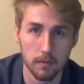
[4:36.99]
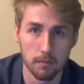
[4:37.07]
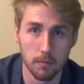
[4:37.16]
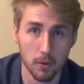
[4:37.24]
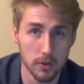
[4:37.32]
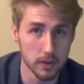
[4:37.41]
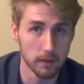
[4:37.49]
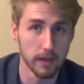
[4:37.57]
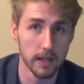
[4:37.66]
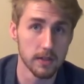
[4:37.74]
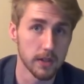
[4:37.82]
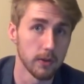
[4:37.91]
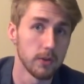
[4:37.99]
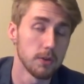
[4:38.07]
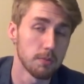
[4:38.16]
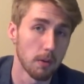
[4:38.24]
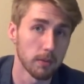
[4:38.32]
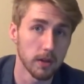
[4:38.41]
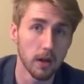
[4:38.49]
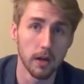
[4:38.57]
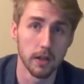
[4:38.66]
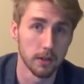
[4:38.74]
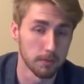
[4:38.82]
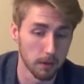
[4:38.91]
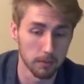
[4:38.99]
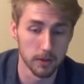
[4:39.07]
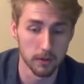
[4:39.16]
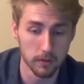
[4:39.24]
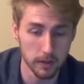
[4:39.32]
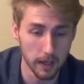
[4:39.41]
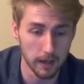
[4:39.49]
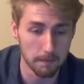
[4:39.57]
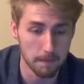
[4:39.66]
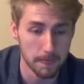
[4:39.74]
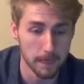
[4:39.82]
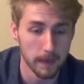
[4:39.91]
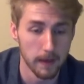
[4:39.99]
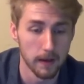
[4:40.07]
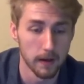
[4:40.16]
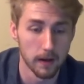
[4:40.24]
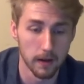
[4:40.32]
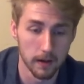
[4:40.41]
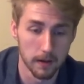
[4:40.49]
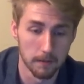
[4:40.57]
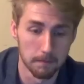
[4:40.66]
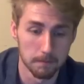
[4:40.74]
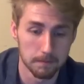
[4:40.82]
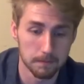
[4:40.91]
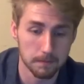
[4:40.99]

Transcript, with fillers: most of that CO2 is probably gone and you're probably doing okay. Um,